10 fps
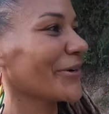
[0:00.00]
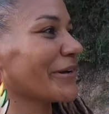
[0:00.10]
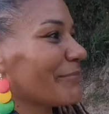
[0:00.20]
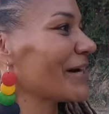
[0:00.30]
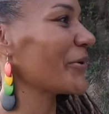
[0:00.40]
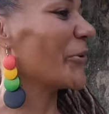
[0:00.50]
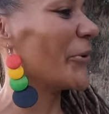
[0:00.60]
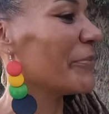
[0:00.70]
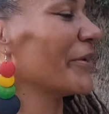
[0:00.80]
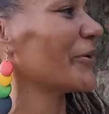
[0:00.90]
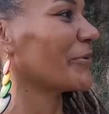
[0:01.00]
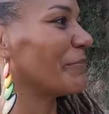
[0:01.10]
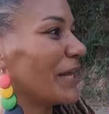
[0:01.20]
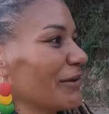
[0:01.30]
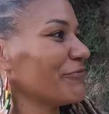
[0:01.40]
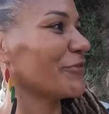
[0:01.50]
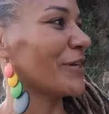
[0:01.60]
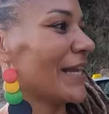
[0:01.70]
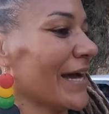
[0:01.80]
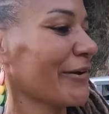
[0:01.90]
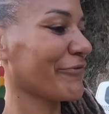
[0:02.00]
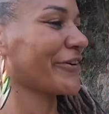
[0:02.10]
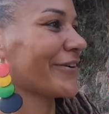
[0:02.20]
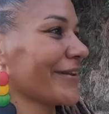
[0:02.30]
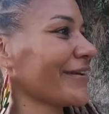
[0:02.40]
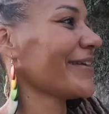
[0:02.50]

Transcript: Going back home now, belly full, life good.